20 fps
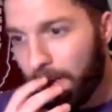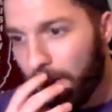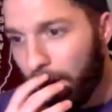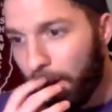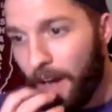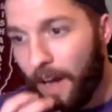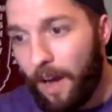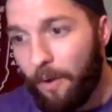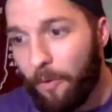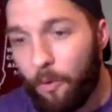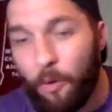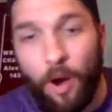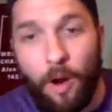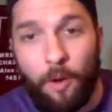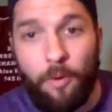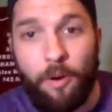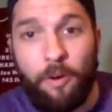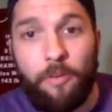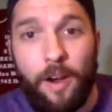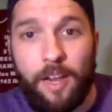Who I
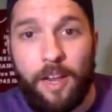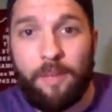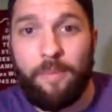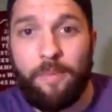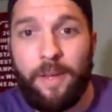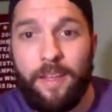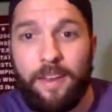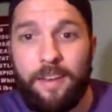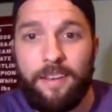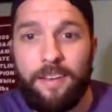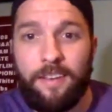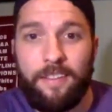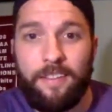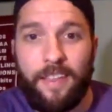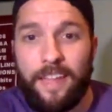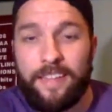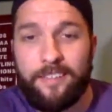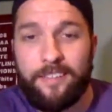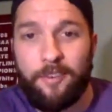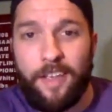will recommend
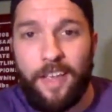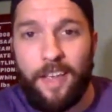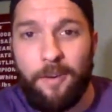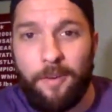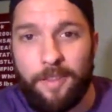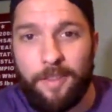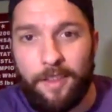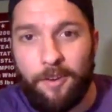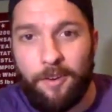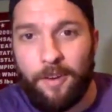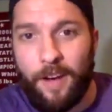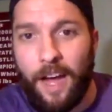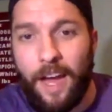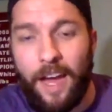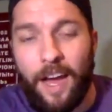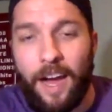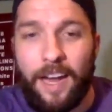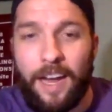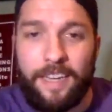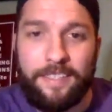that's okay with, though,
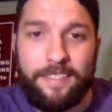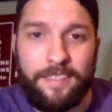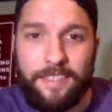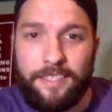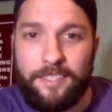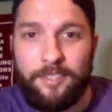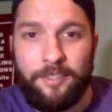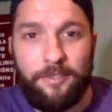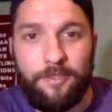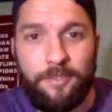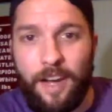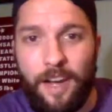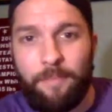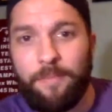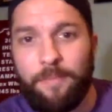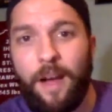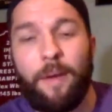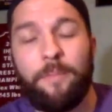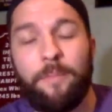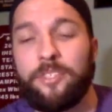I honestly do.
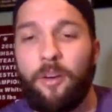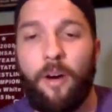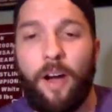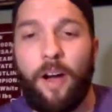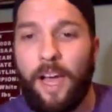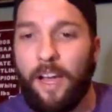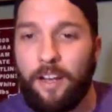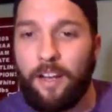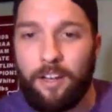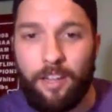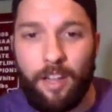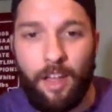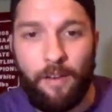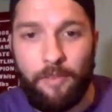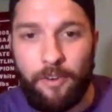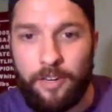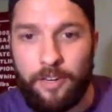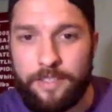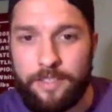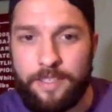I'm so high on
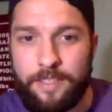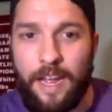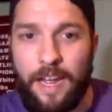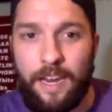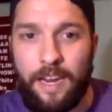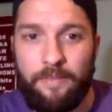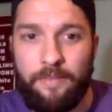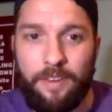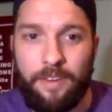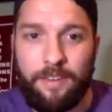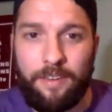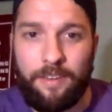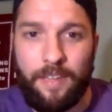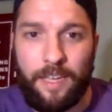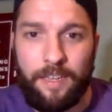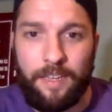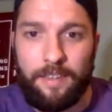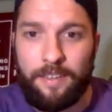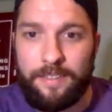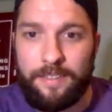Glover, it's not even like.